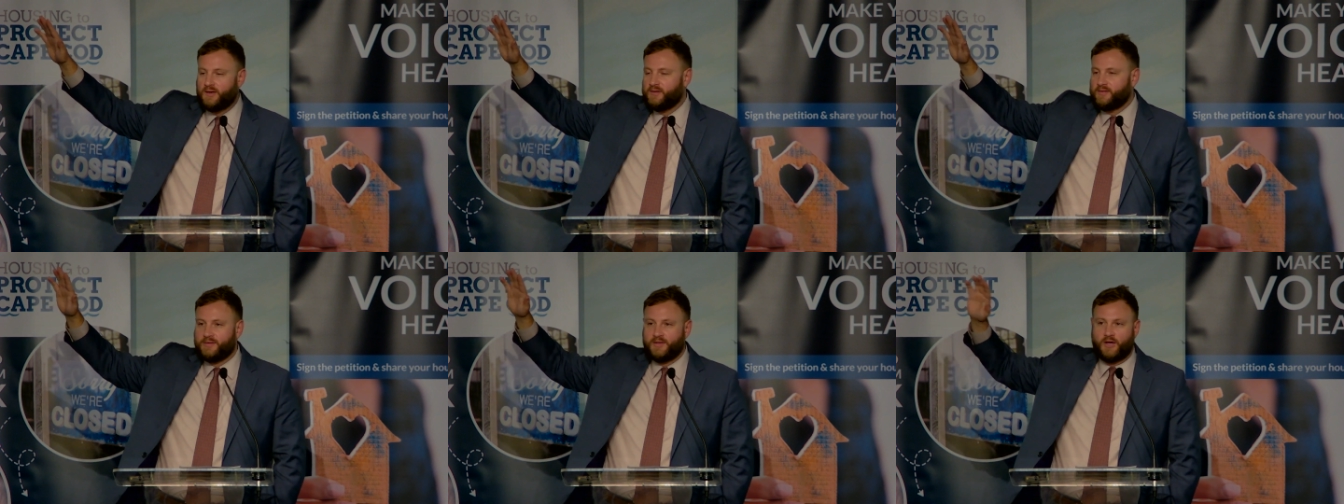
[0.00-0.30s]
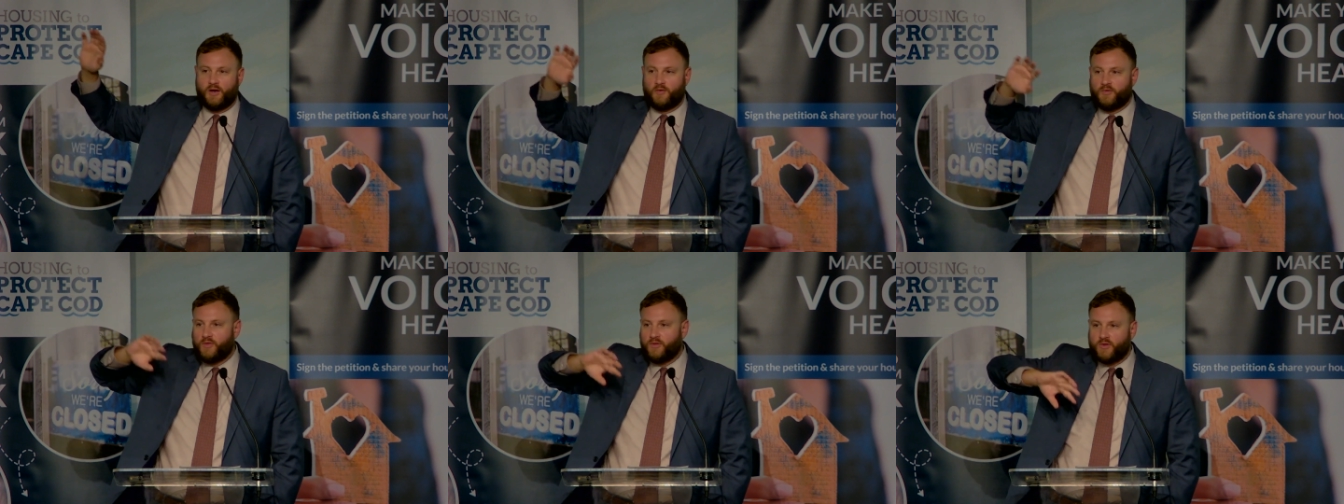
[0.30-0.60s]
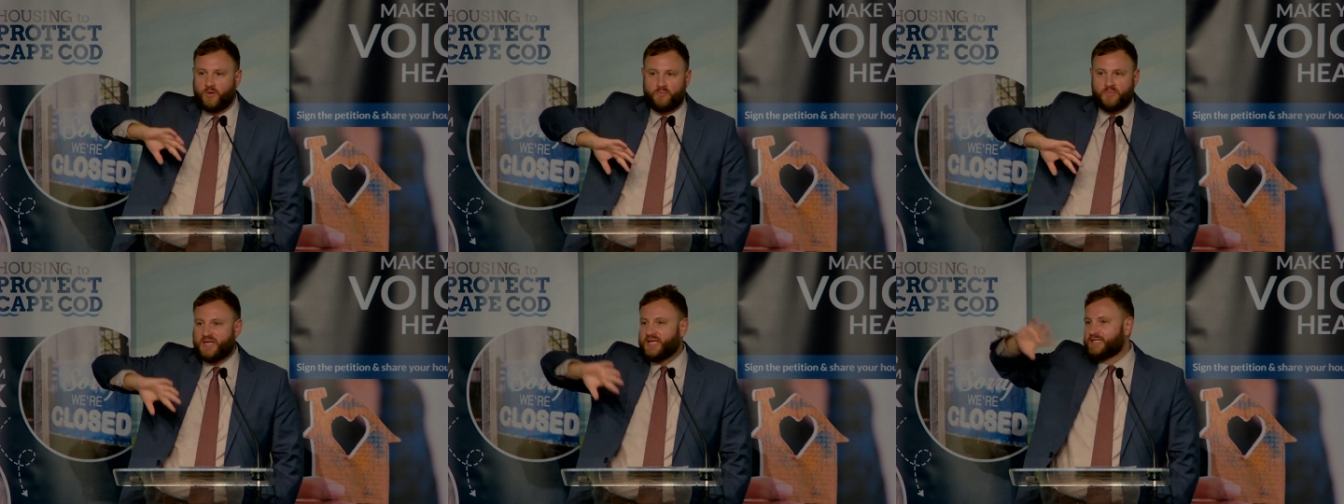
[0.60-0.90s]

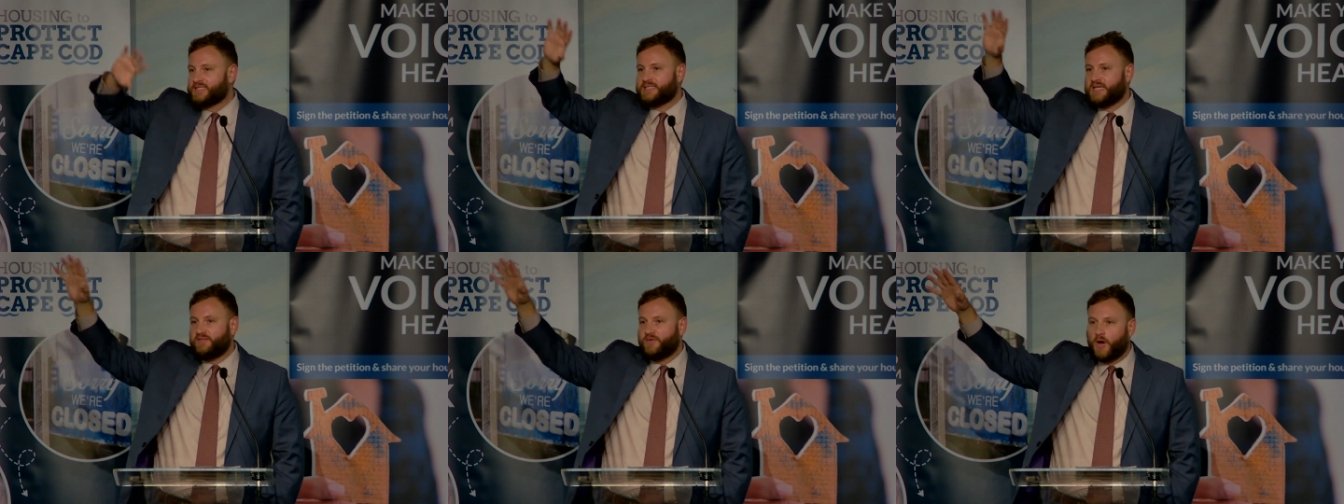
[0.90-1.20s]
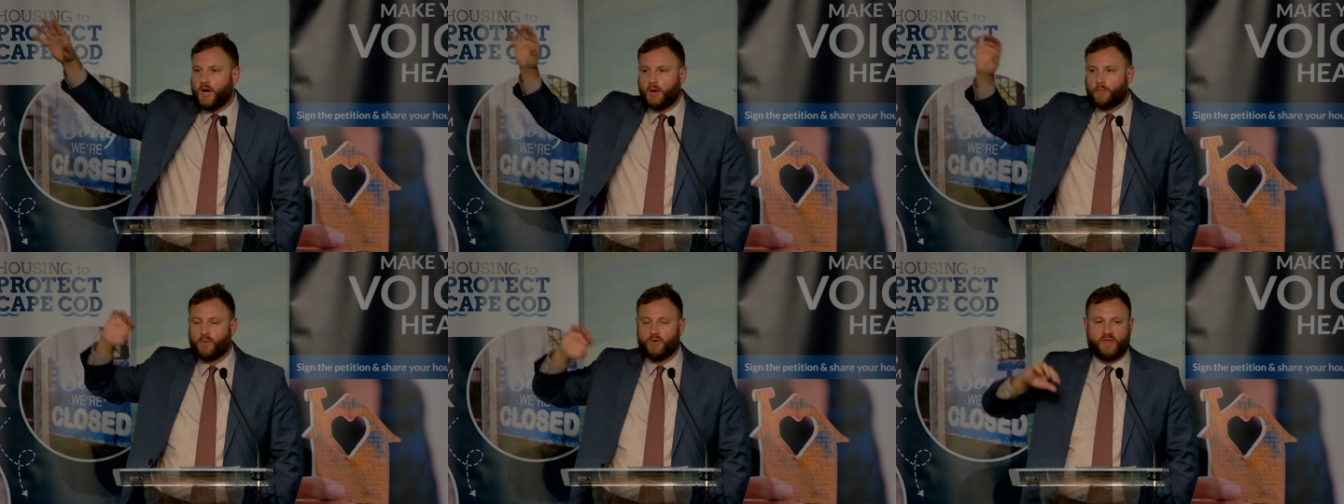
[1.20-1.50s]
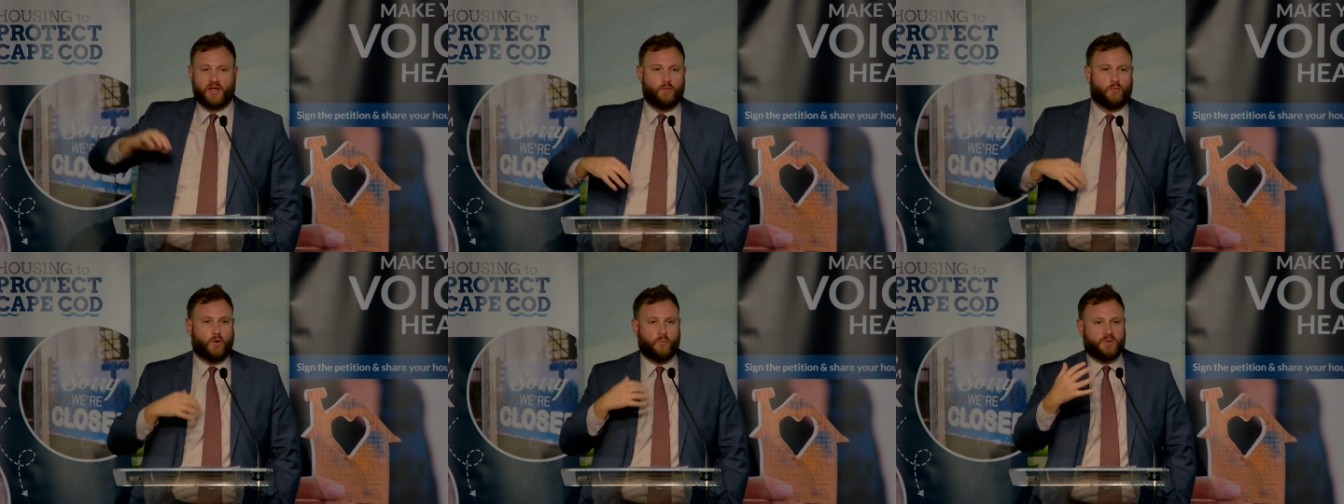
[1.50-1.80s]
they'll be in safe harbor.
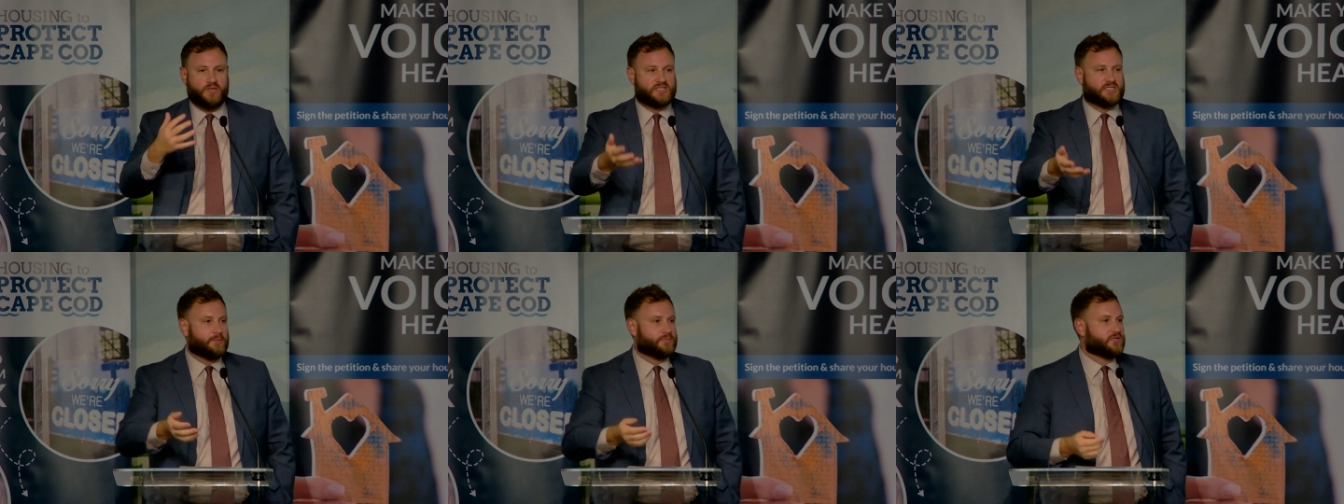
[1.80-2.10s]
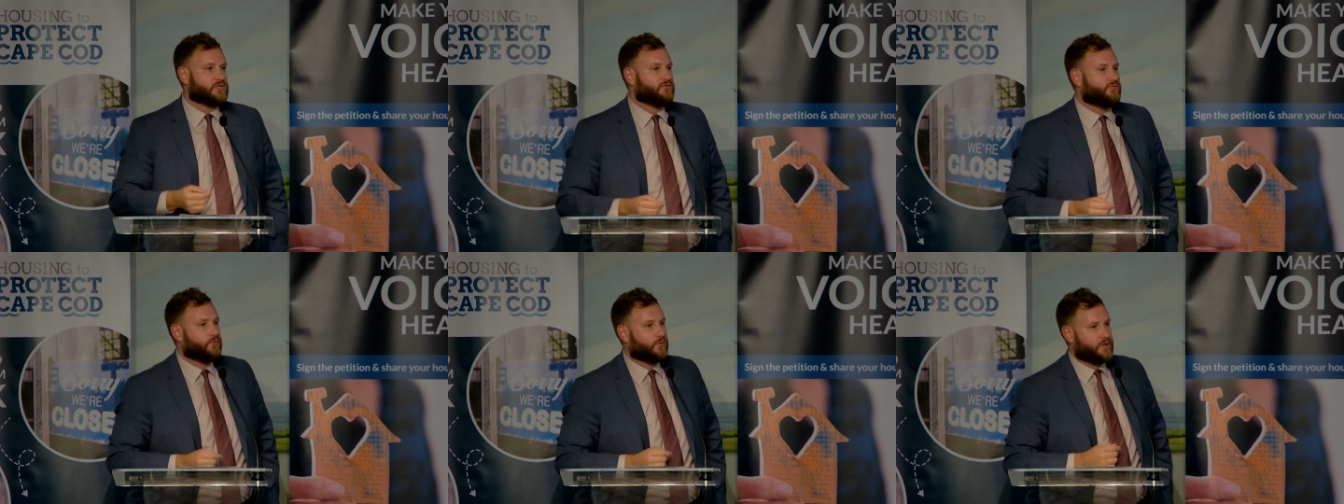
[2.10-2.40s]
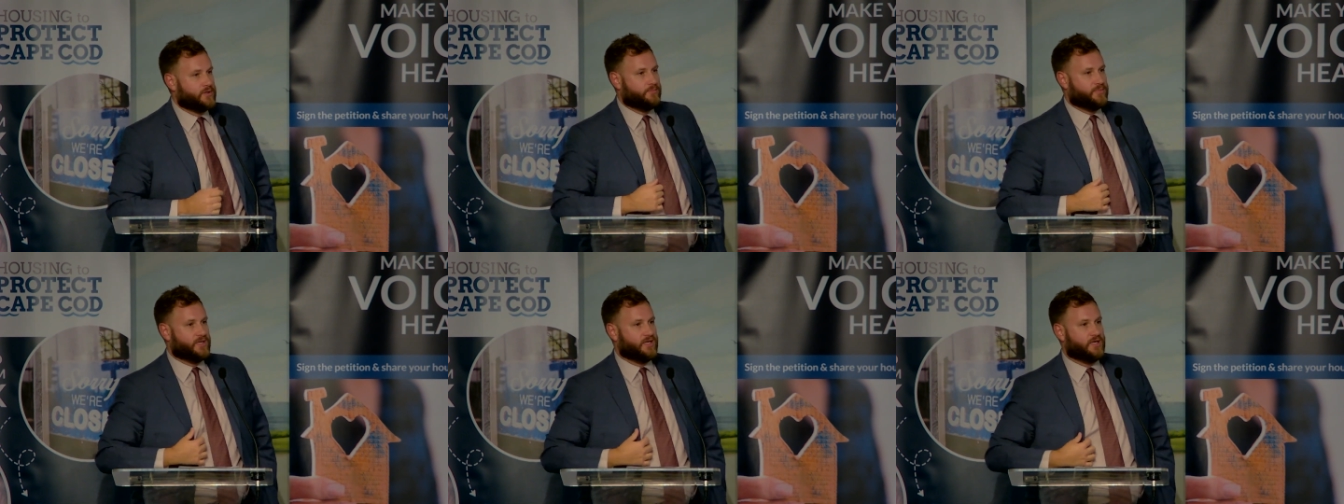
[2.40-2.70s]
They won't be subject to
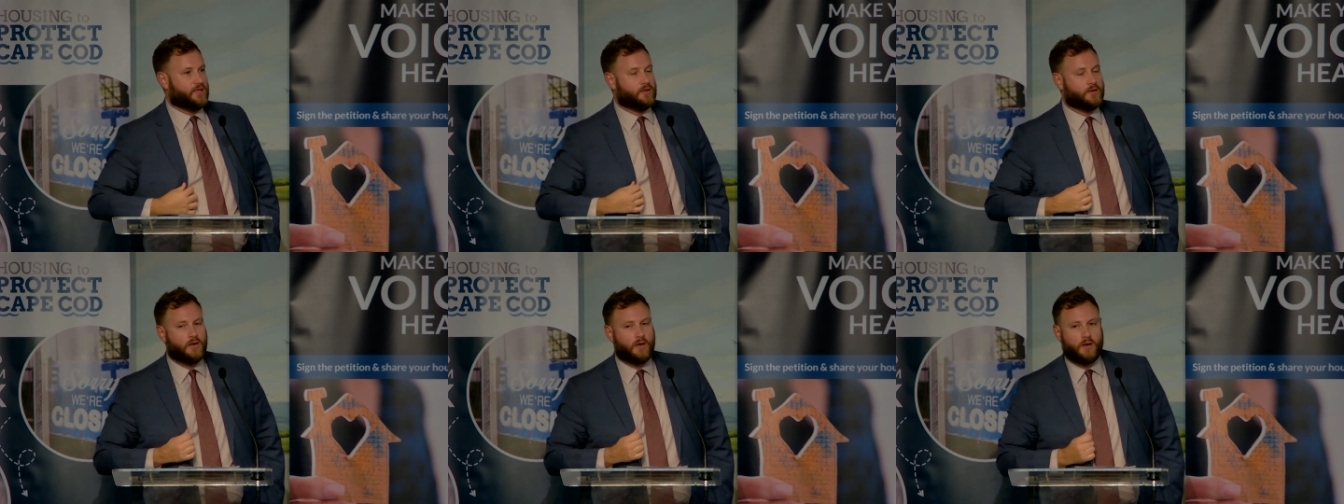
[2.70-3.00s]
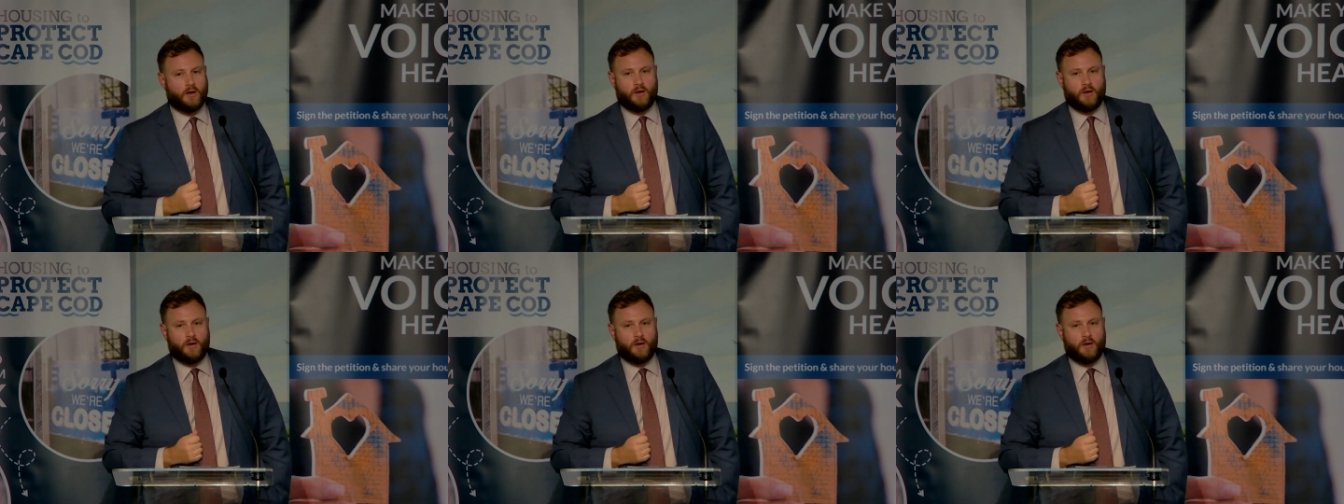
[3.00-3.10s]
40B.